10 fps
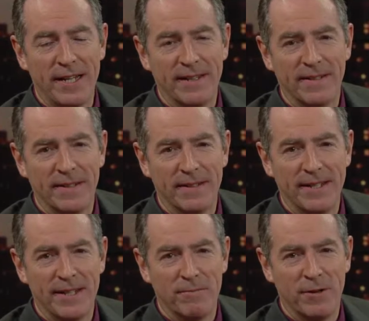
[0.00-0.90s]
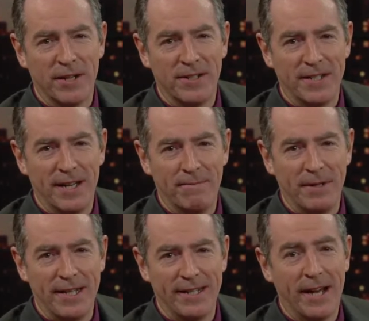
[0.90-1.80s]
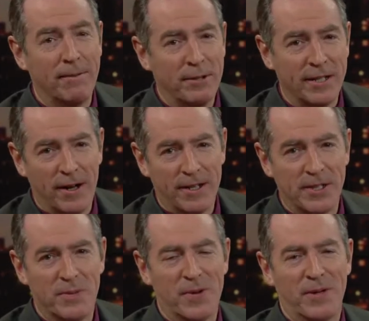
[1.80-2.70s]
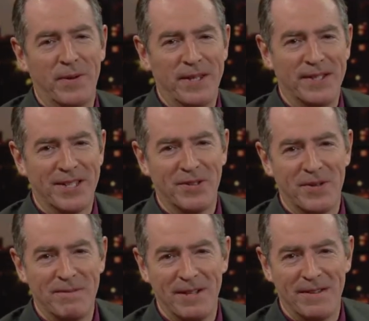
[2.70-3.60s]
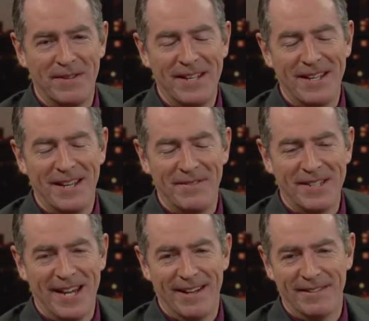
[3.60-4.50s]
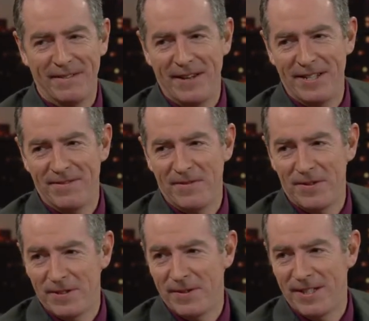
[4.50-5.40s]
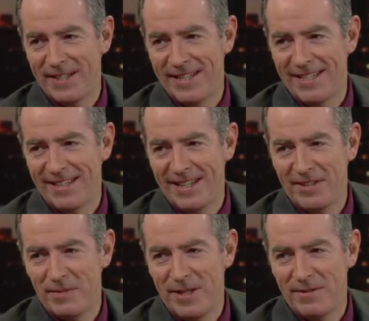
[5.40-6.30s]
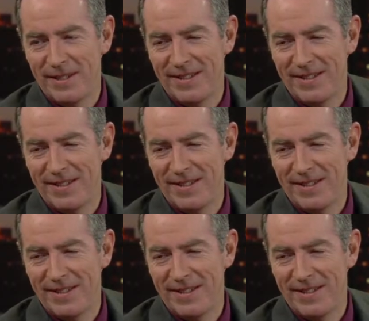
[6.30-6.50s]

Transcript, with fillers: consulting, and production company, coupling all his work with his extreme love of his Catholic faith. And first of all, uh, Dan, thanks for being with